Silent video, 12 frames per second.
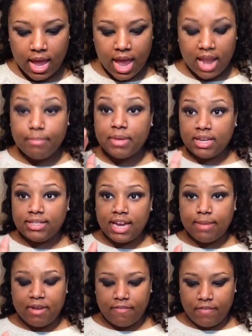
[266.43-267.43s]
And I'm going to
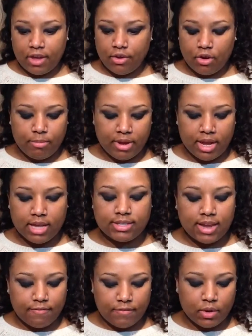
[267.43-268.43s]
take my finger, because
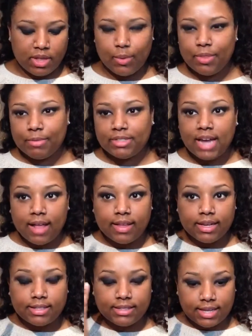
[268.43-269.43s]
I feel like with metallics,